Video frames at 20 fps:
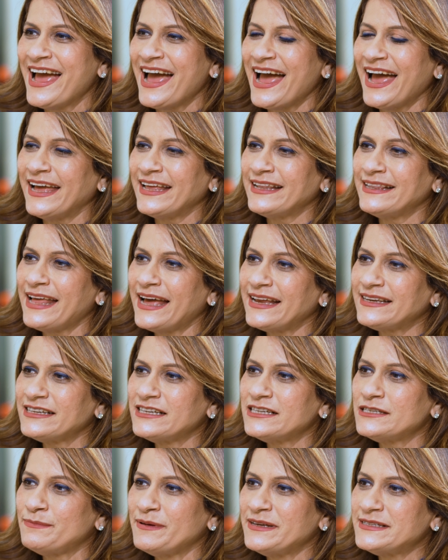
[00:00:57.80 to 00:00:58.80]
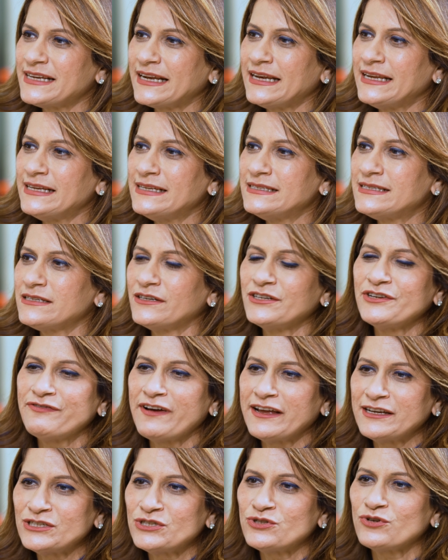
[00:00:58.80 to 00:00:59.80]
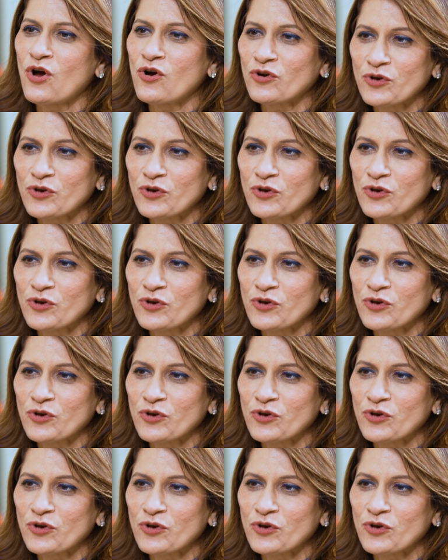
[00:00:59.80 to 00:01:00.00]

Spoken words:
And that is basically certified into